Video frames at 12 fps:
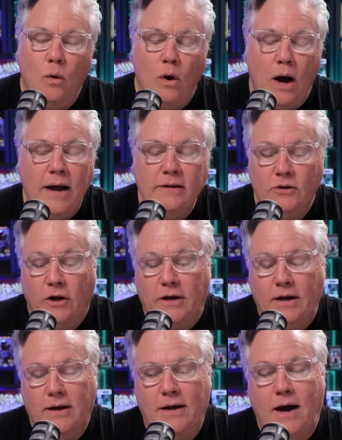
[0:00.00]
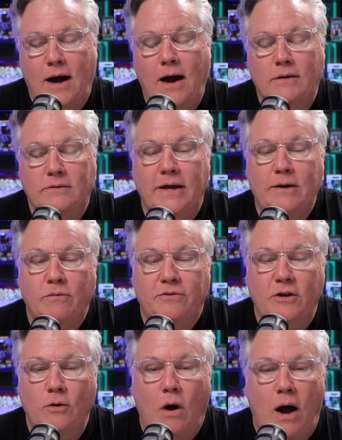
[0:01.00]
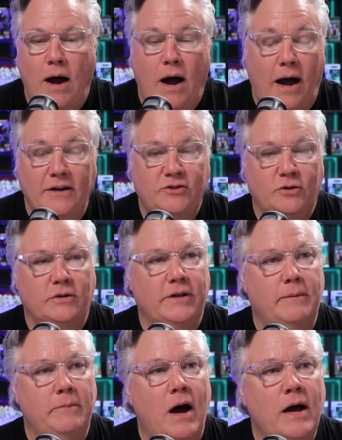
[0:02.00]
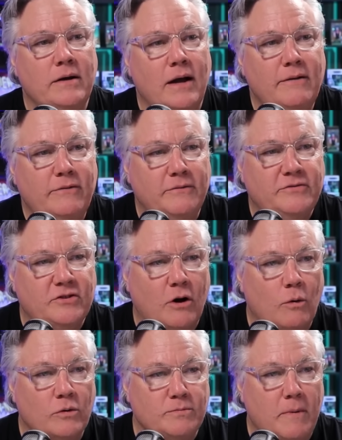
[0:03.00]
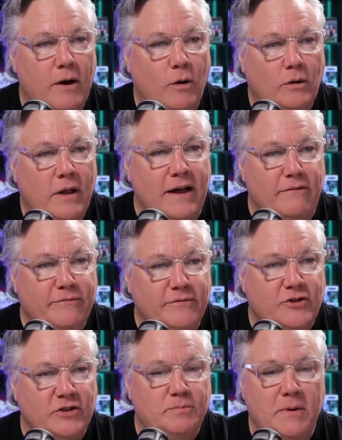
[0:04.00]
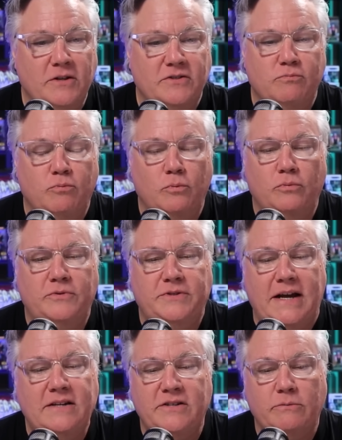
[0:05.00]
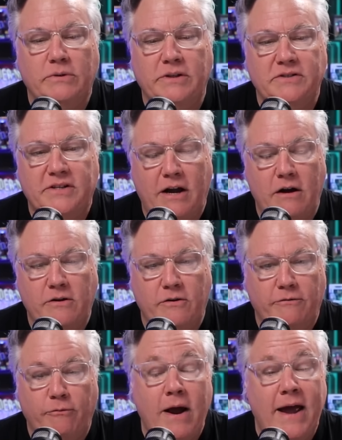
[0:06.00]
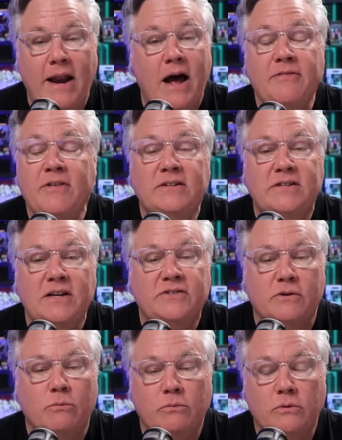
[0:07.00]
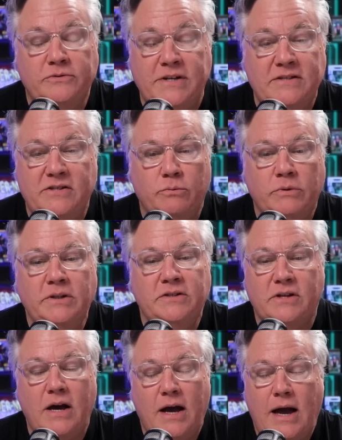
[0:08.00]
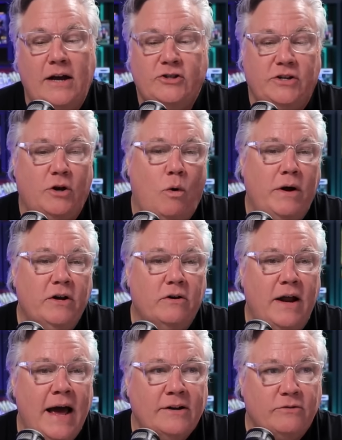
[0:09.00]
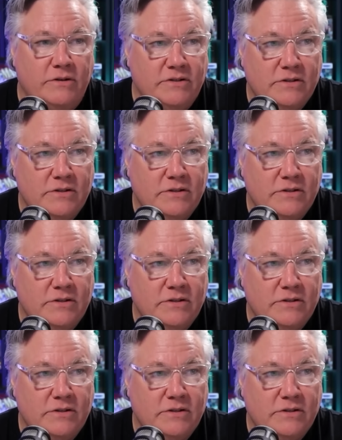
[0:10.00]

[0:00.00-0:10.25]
I look, I, like with you, I, I certainly am not, and I love Star Wars my whole life. Just because Daisy Ridley's character of Rey, and I think Daisy Daisy Ridley's actually quite a good actress.